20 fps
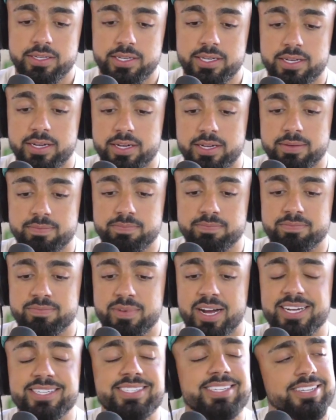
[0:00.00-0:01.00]

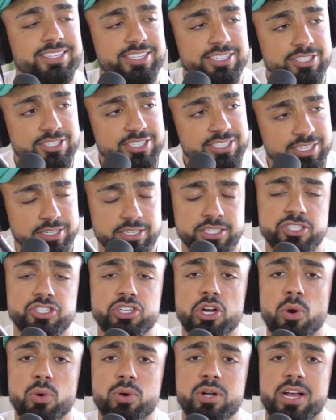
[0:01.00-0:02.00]
I tell a silly
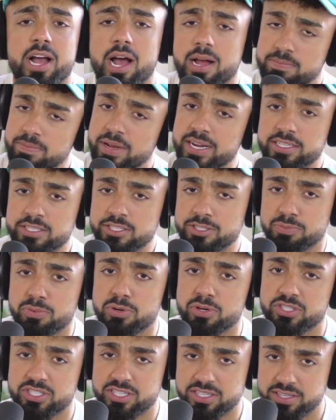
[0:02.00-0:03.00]
joke. I make this
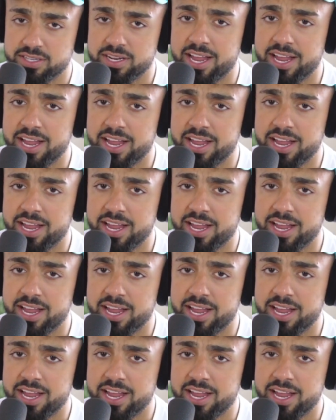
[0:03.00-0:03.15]
person